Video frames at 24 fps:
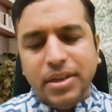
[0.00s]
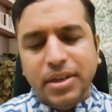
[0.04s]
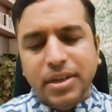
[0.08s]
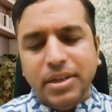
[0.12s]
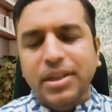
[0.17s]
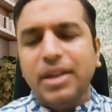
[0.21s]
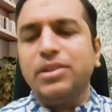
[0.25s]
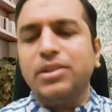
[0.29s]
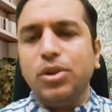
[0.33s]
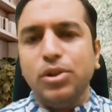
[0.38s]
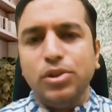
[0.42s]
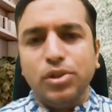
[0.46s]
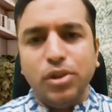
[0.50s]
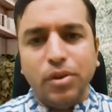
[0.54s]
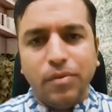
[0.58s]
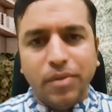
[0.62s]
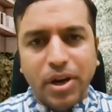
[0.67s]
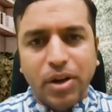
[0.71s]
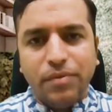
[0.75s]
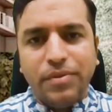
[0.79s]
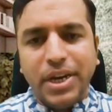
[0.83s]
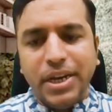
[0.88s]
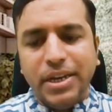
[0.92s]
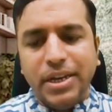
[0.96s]
And that's also one
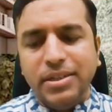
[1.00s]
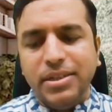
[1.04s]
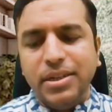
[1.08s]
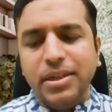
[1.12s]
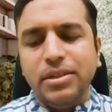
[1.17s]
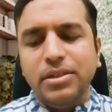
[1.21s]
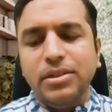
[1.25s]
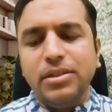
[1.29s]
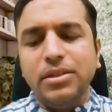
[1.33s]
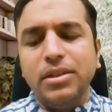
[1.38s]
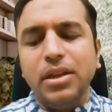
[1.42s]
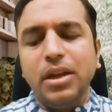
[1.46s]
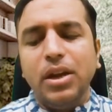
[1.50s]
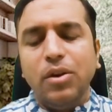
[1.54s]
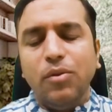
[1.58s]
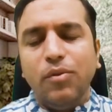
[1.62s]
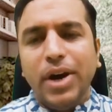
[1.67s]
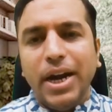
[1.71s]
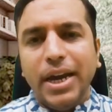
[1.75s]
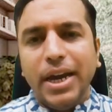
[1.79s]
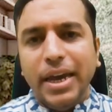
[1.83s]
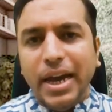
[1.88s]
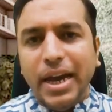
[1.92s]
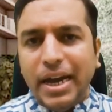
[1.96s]
of the reasons
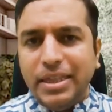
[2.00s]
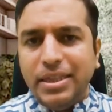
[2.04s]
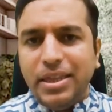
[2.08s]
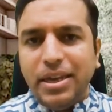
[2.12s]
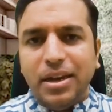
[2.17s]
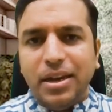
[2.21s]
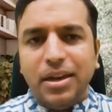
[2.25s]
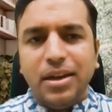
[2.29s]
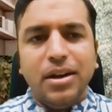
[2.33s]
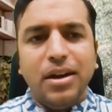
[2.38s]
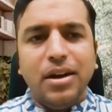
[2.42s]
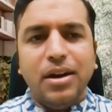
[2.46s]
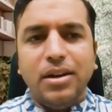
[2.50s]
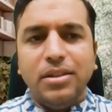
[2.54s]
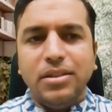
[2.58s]
why I think